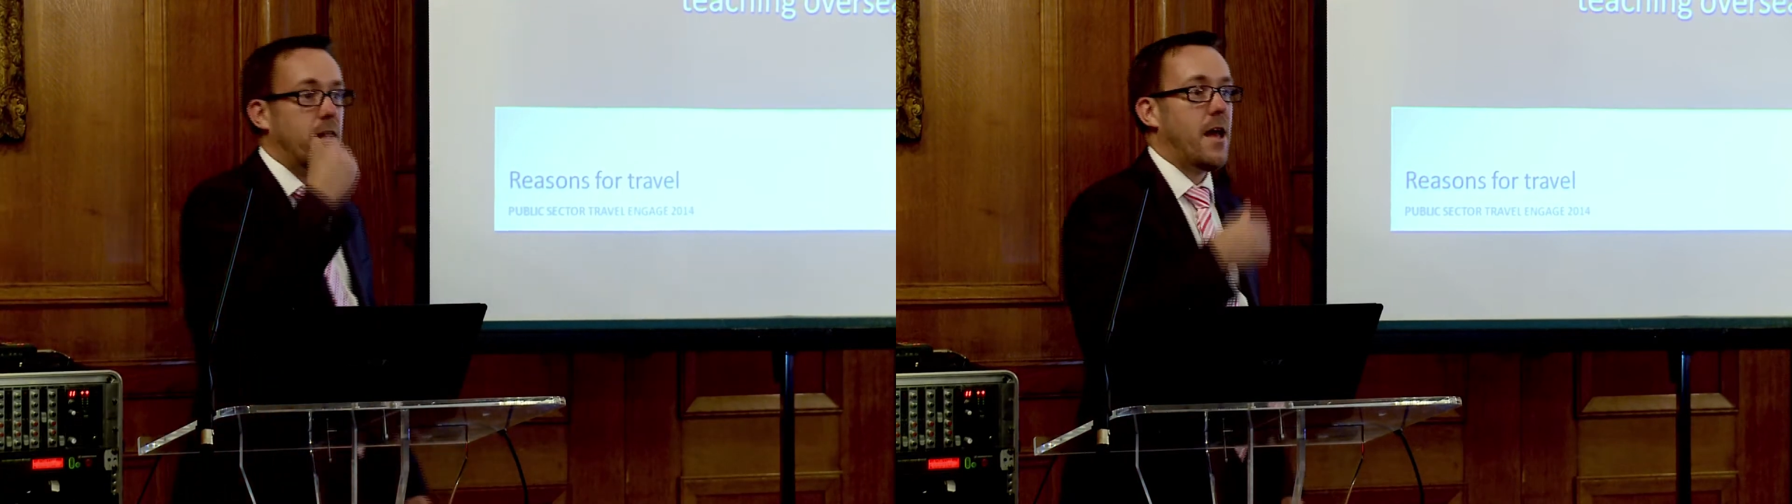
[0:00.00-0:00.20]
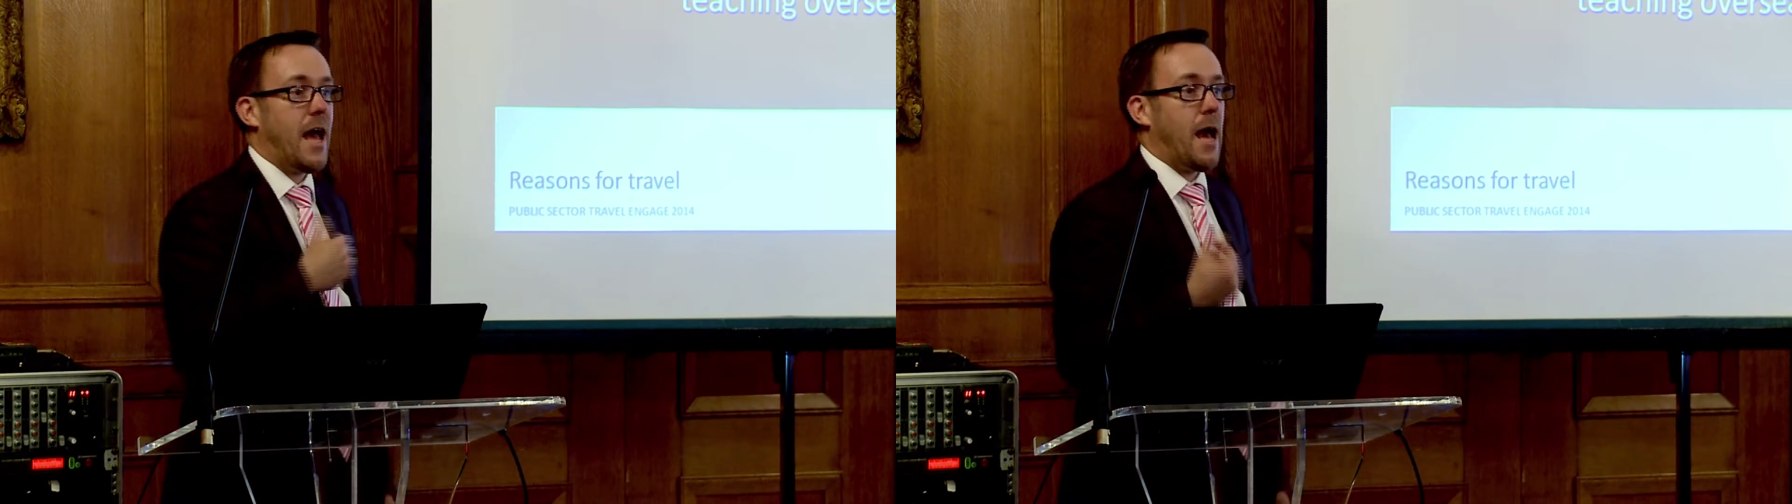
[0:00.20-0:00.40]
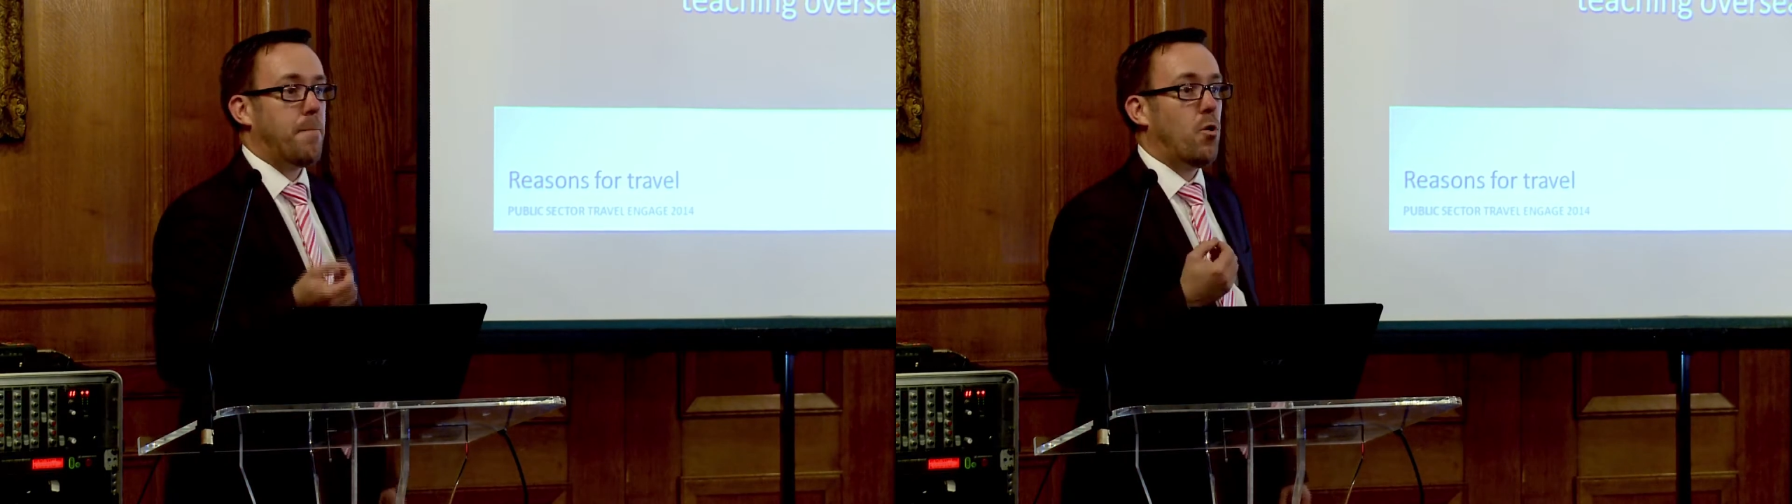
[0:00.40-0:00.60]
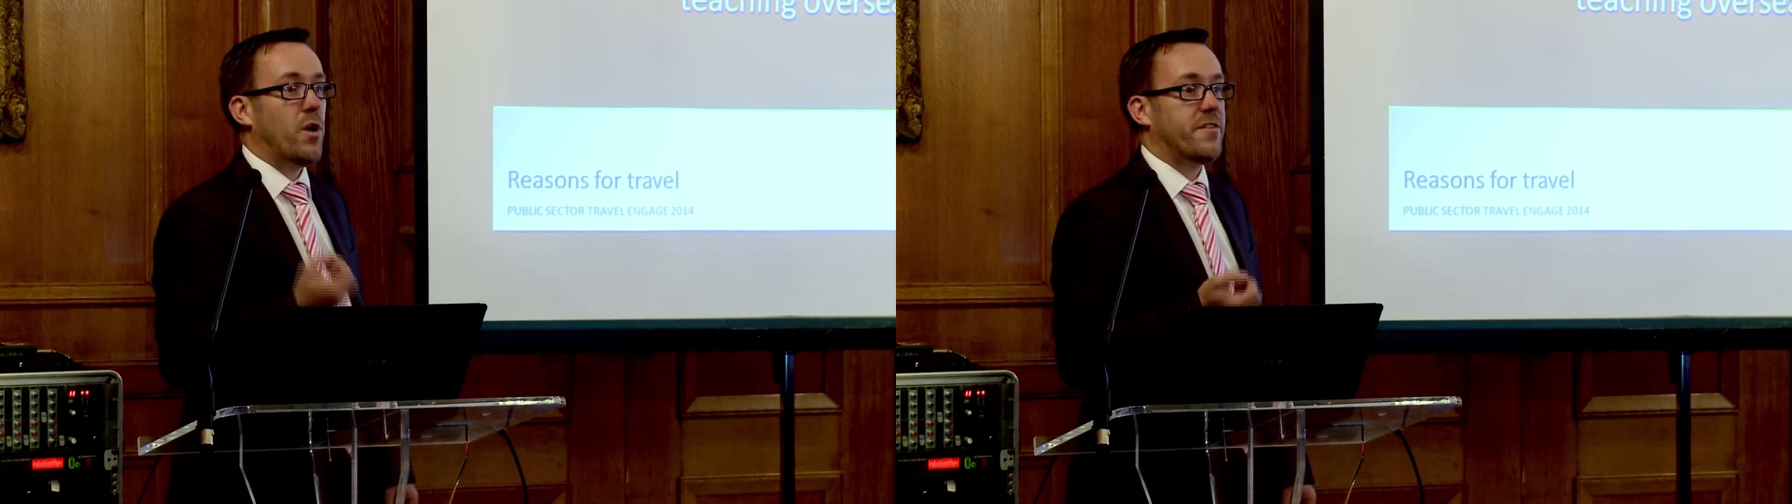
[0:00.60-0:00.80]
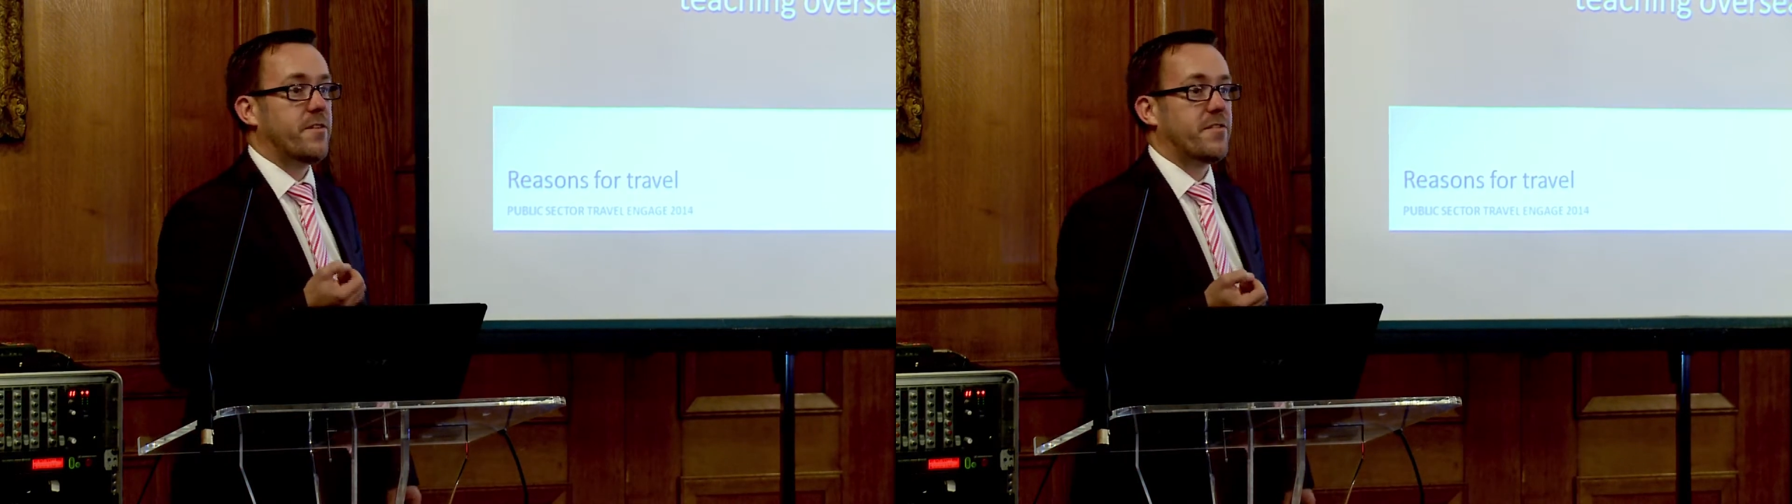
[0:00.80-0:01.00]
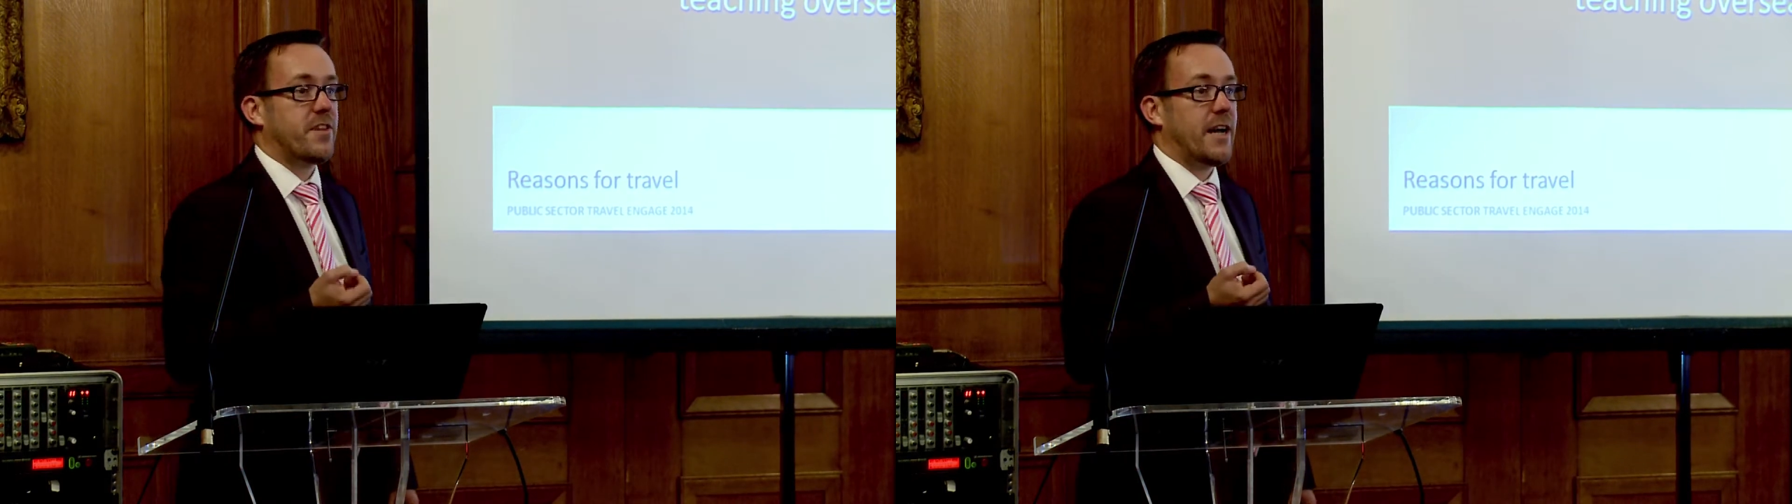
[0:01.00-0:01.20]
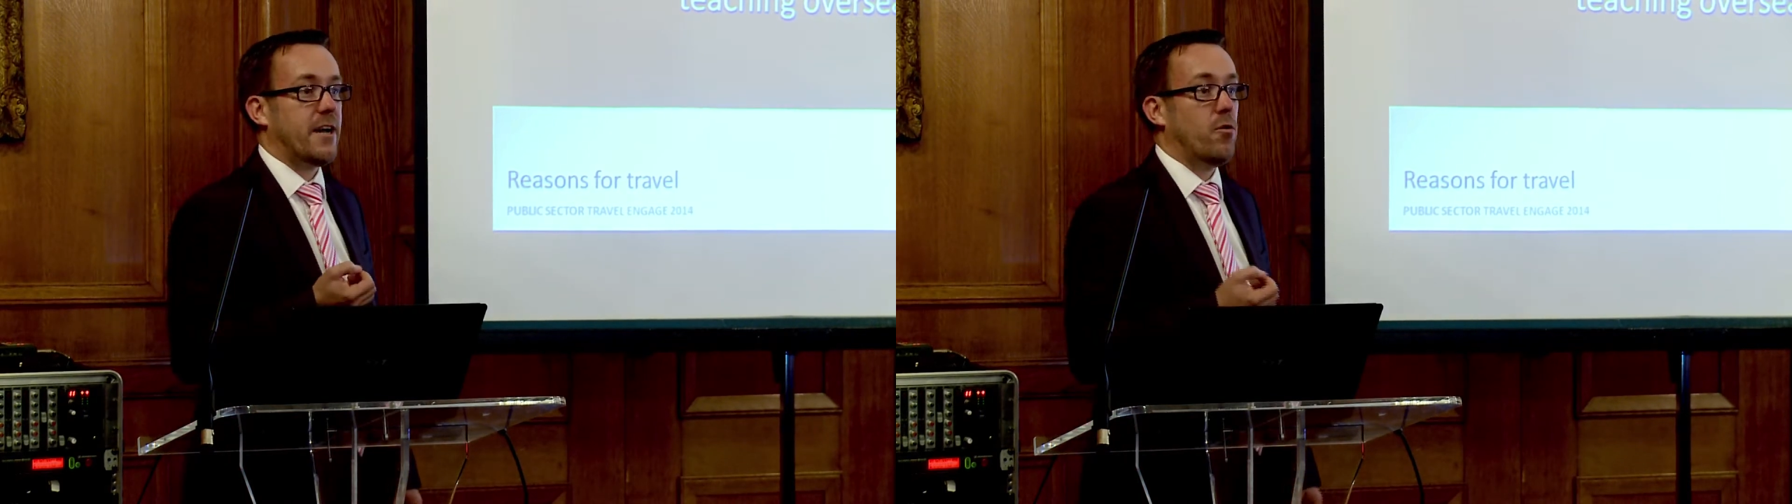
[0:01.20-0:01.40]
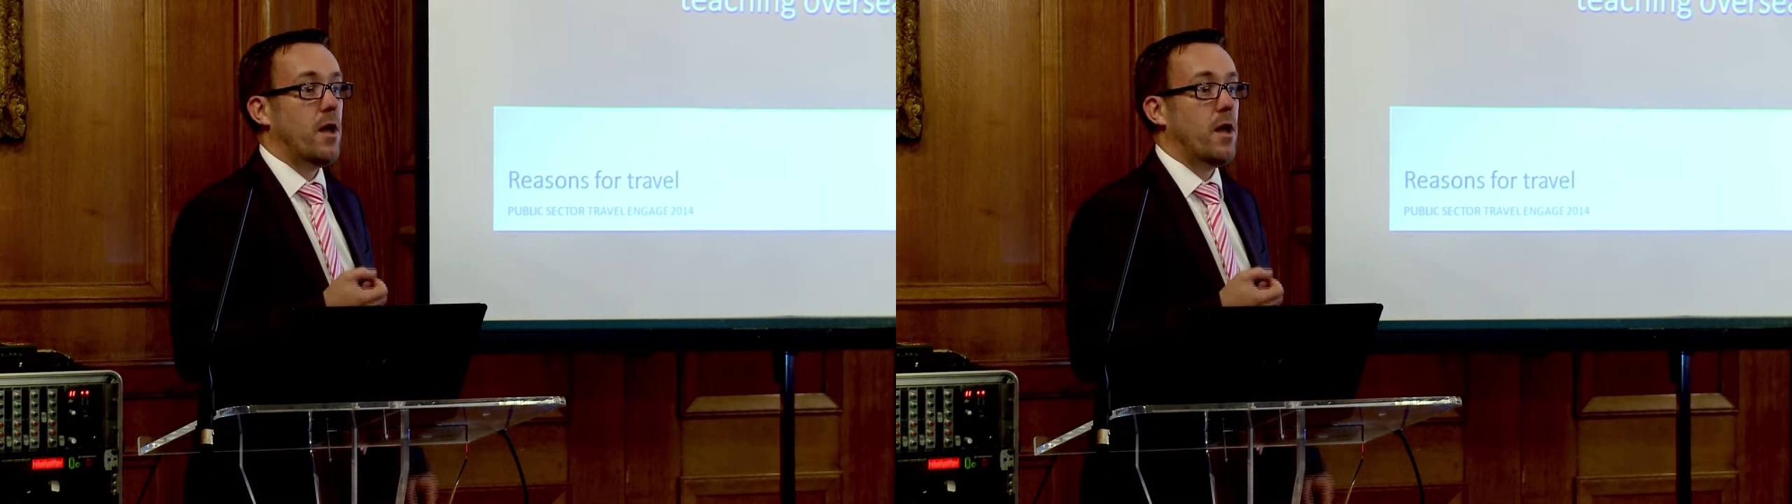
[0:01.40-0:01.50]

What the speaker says: at point of sale,